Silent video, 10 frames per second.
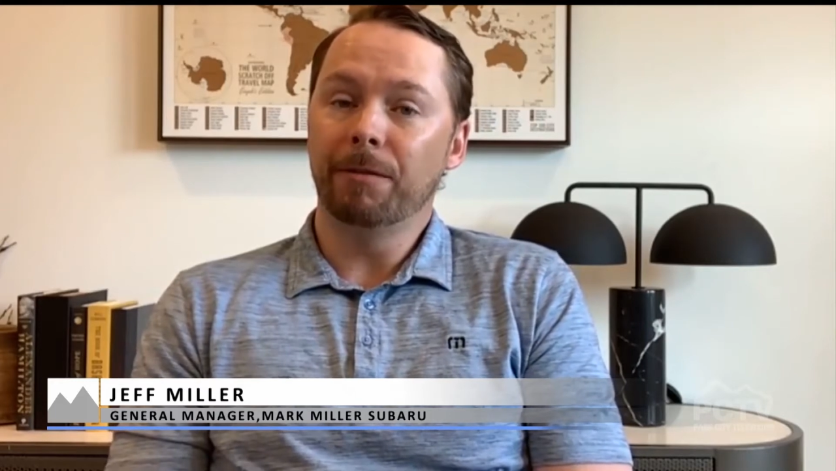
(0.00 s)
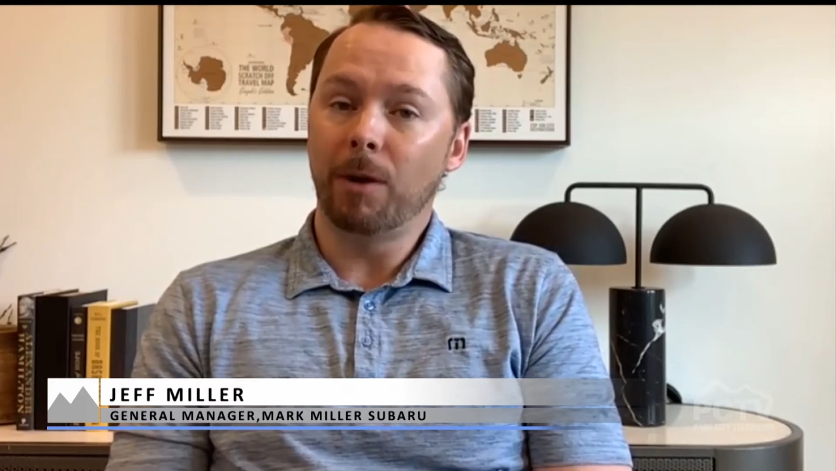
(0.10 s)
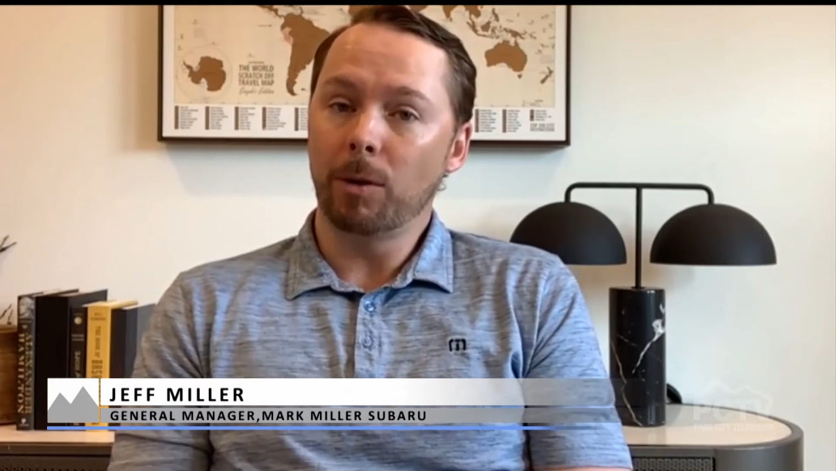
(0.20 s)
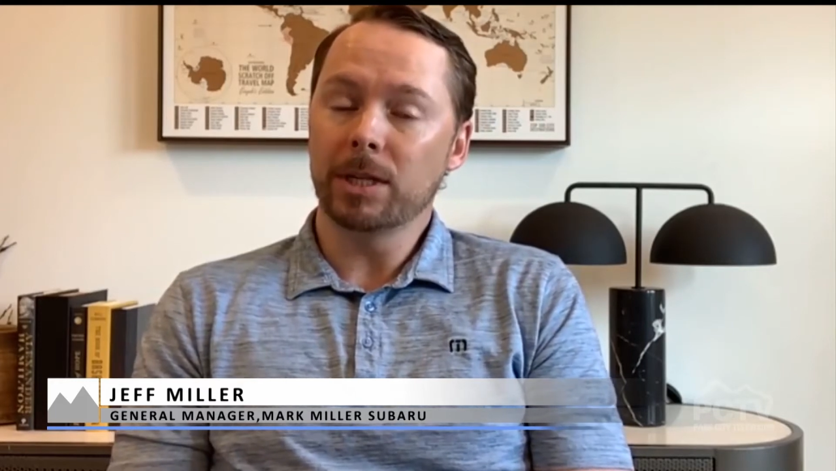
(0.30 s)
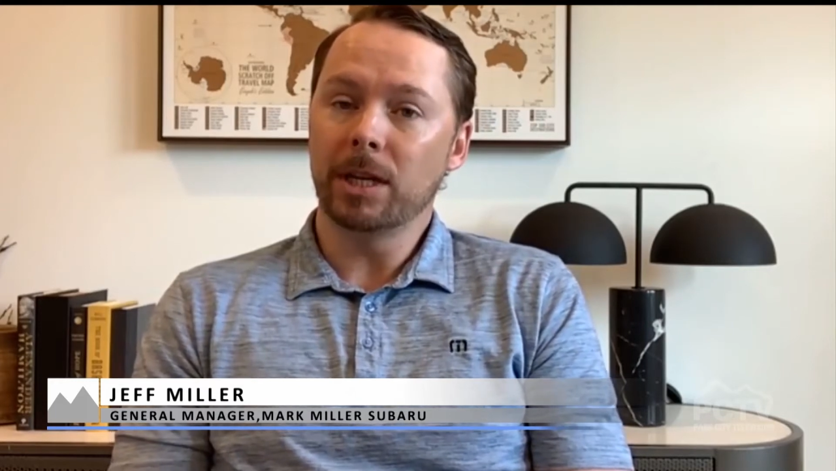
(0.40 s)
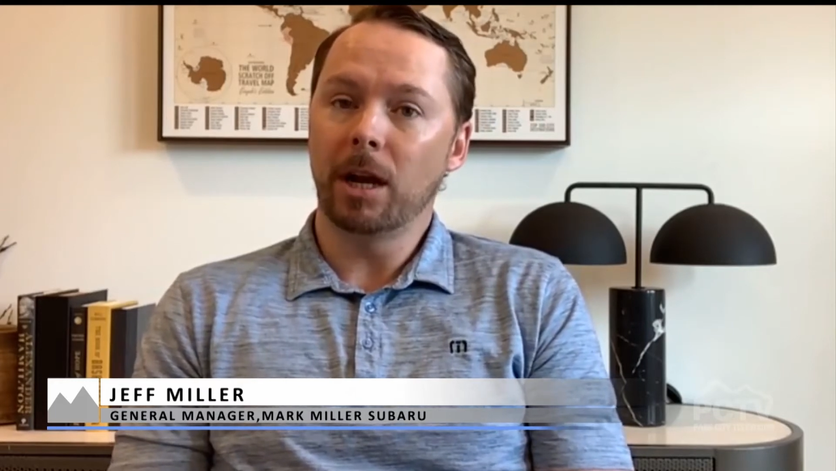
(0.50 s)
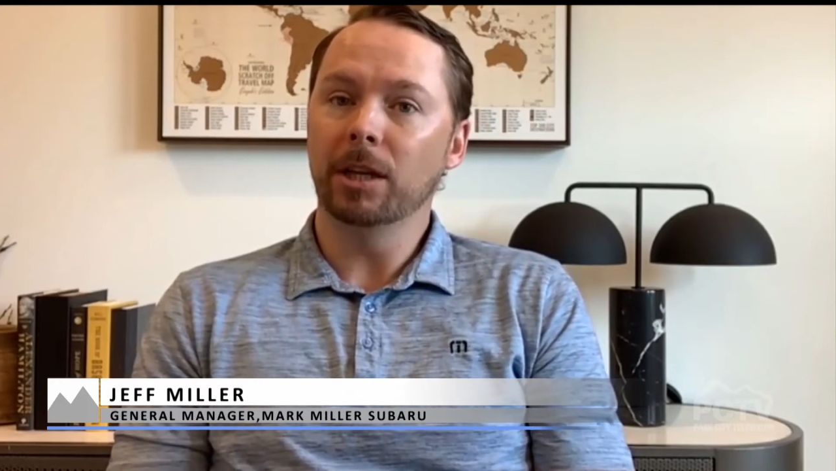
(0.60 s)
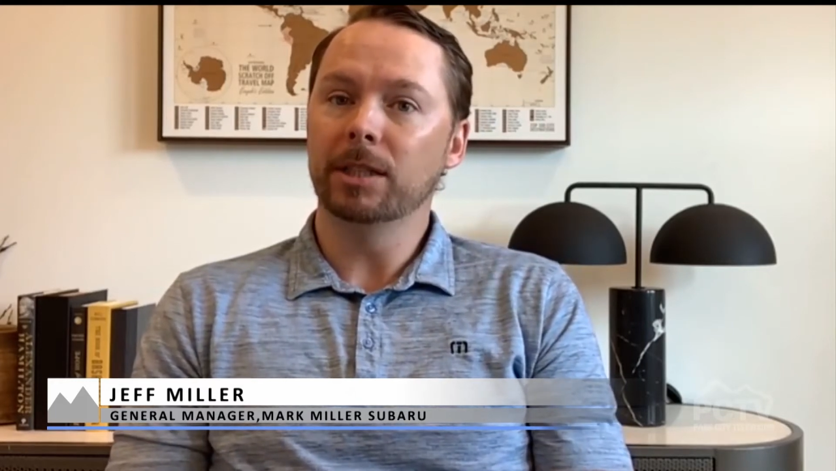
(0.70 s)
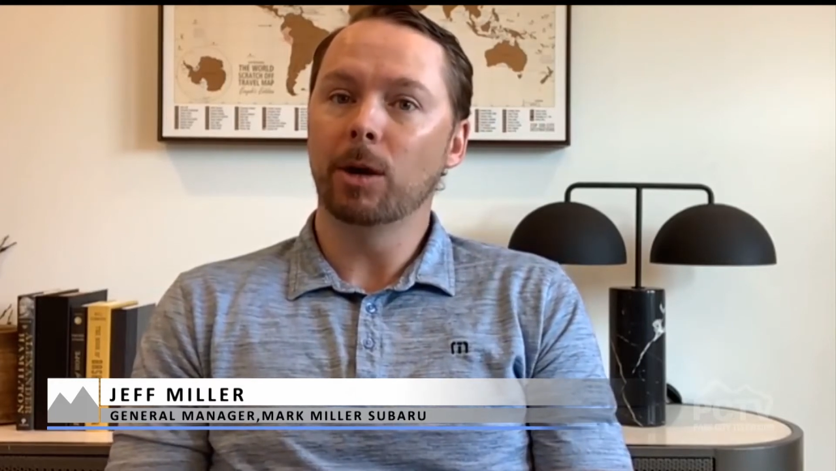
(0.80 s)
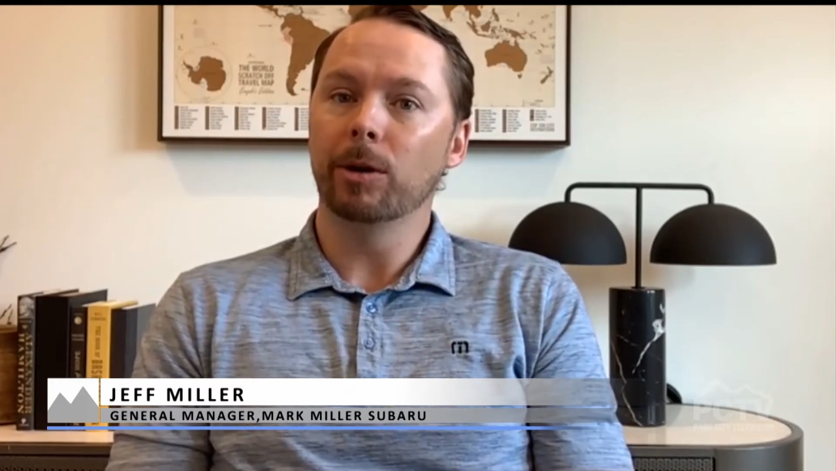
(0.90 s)
focusing on
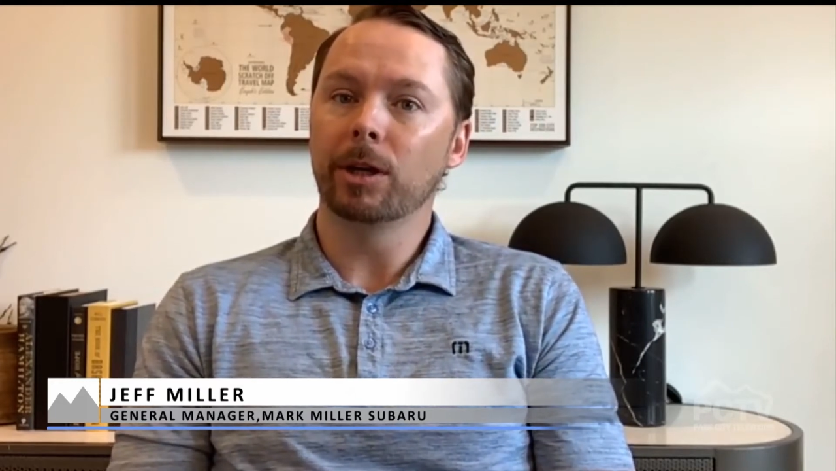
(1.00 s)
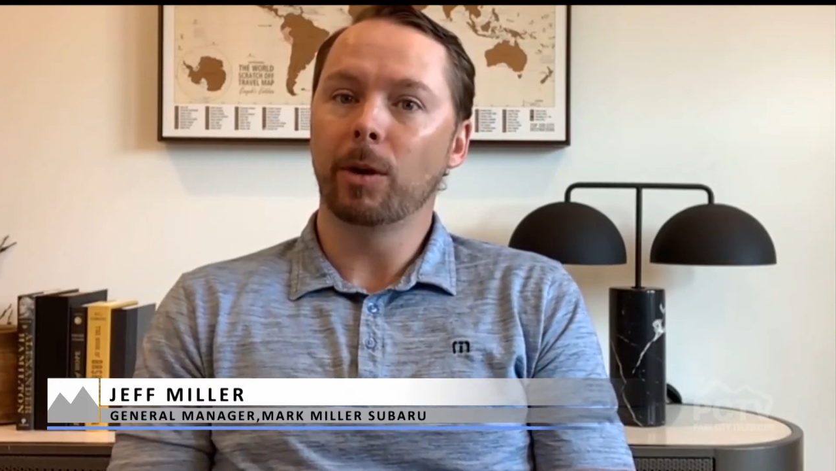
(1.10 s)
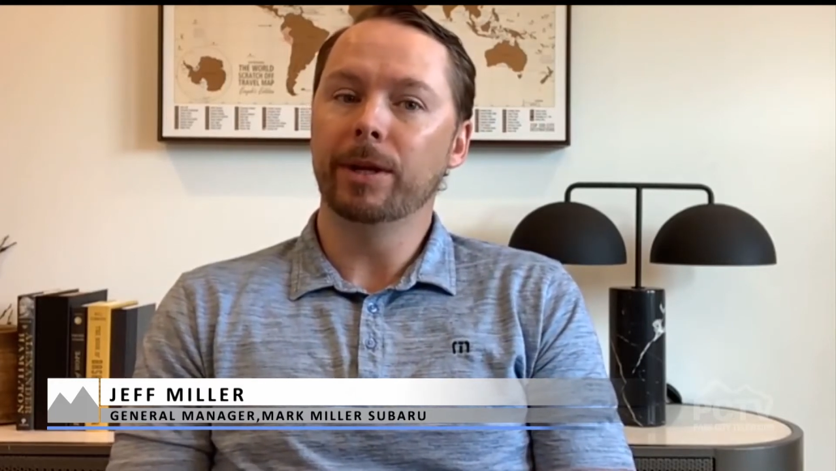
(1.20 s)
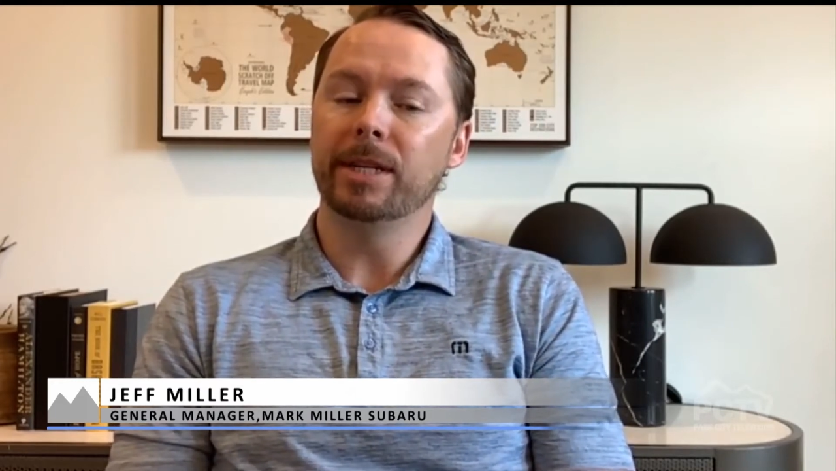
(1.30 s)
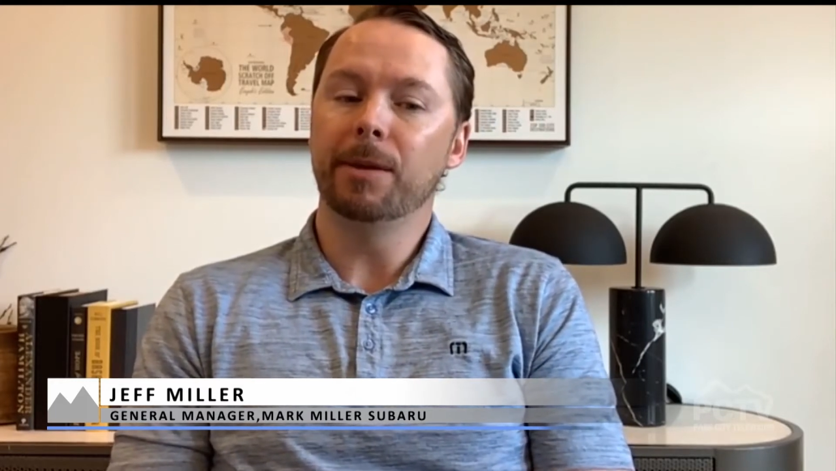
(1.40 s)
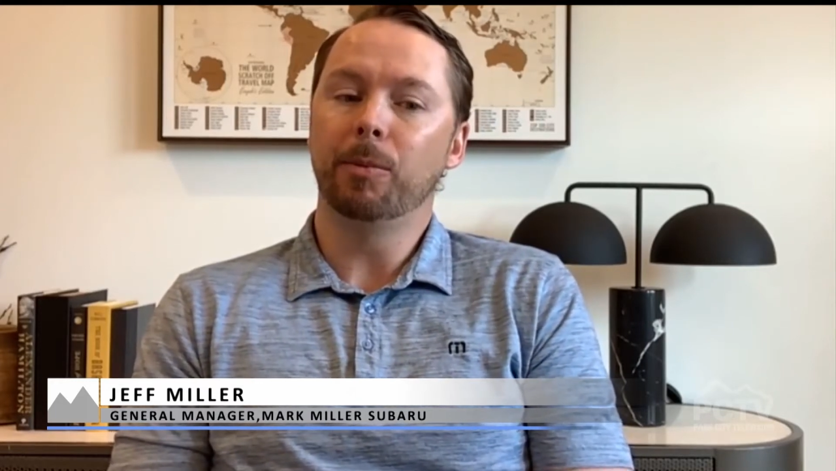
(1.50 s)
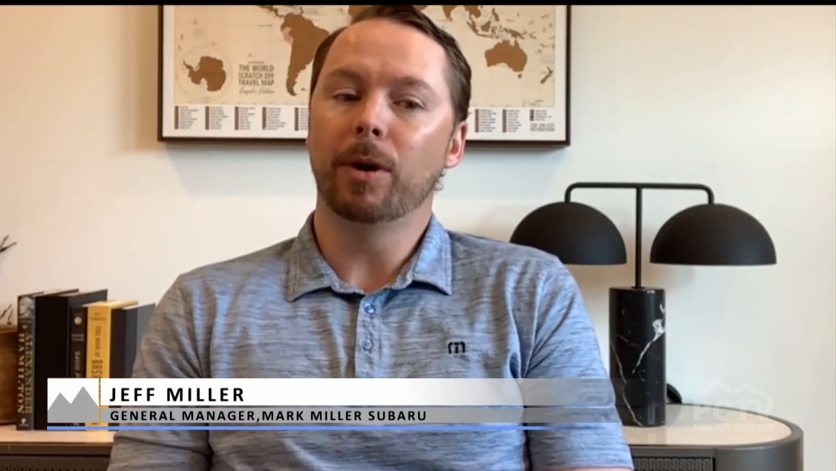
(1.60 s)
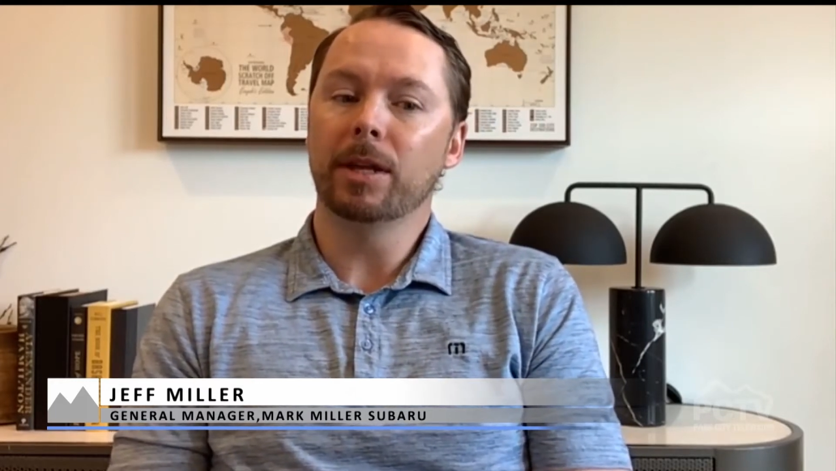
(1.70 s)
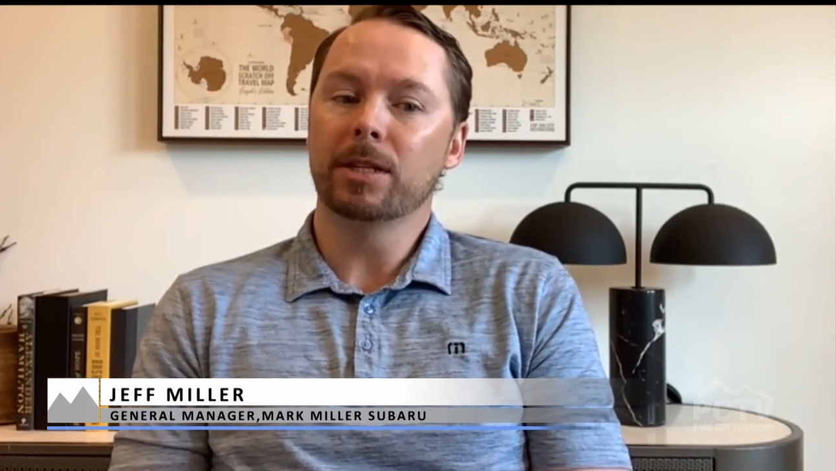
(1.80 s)
and going, going deep with.